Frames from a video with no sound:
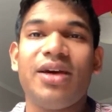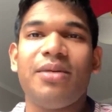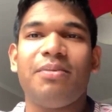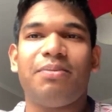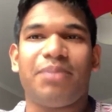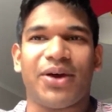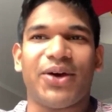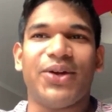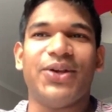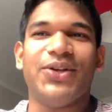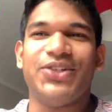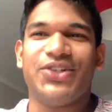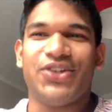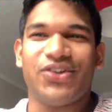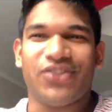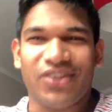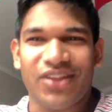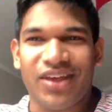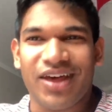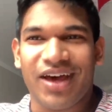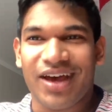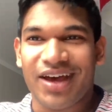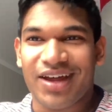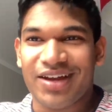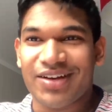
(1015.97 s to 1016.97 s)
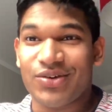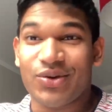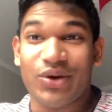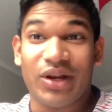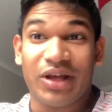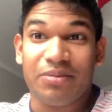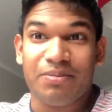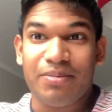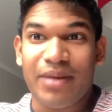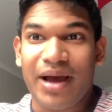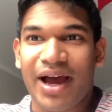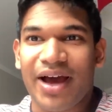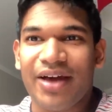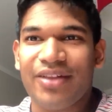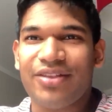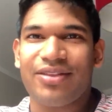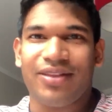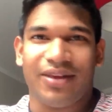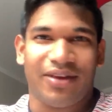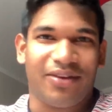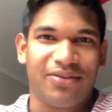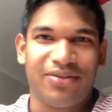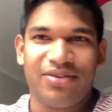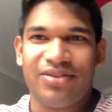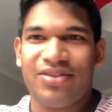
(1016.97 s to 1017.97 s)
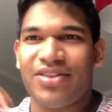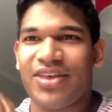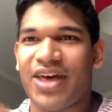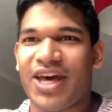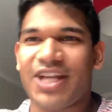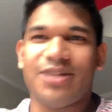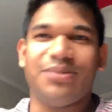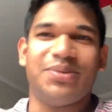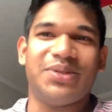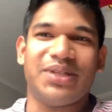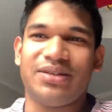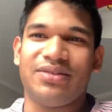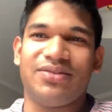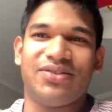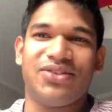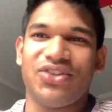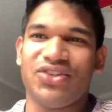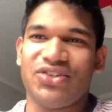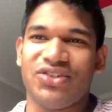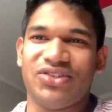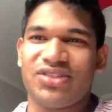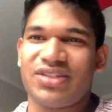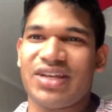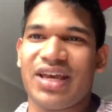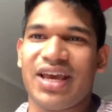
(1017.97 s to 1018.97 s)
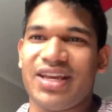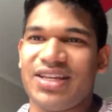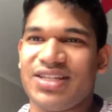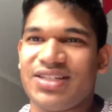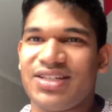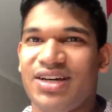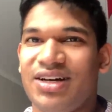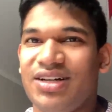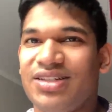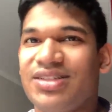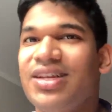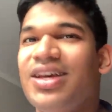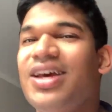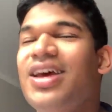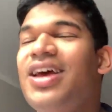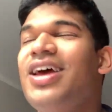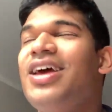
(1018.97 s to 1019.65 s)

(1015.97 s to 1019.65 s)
Biology, on the other hand, or like math, like 30% of students get A stars.